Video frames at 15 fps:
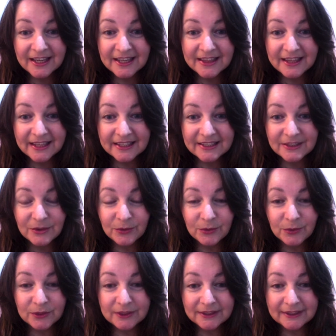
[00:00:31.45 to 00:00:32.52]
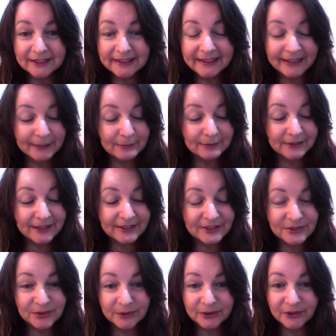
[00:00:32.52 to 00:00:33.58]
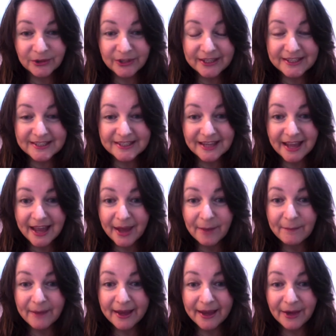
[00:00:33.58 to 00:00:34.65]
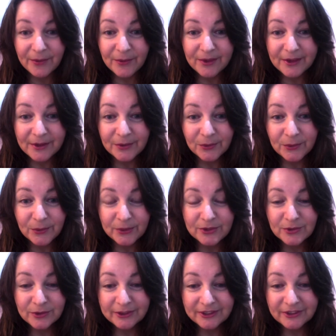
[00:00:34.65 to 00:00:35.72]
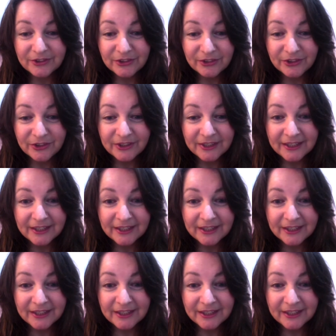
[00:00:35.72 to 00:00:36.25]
that will enable us to increase our power, which will in turn